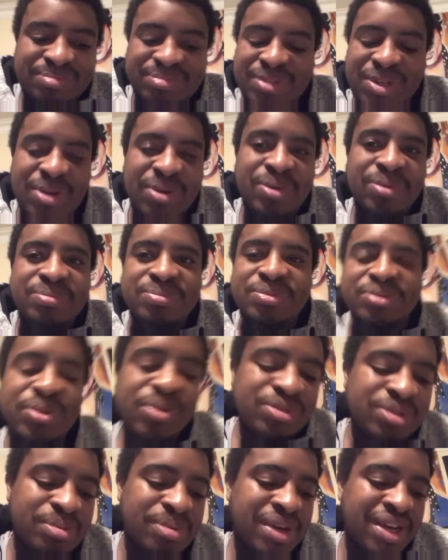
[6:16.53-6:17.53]
you know,
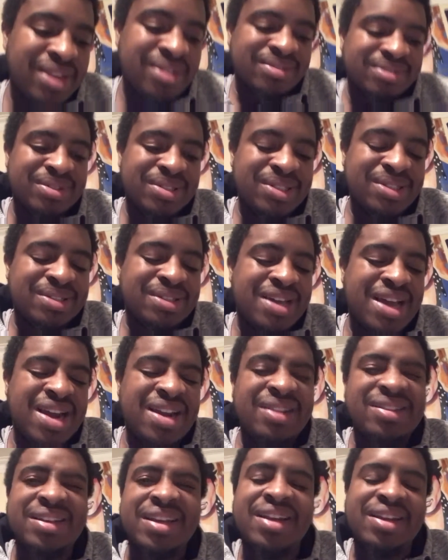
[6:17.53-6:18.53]
New Japan, it's
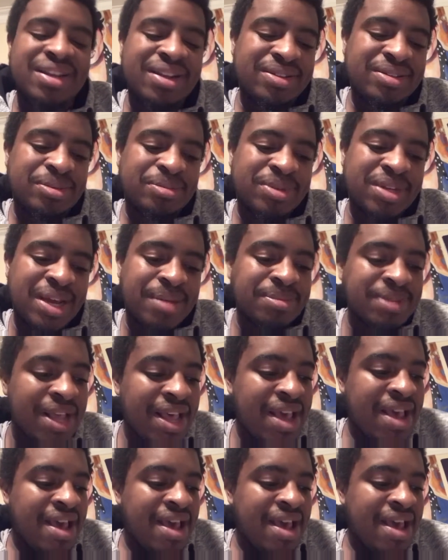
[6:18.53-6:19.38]
kind of lenient sometimes.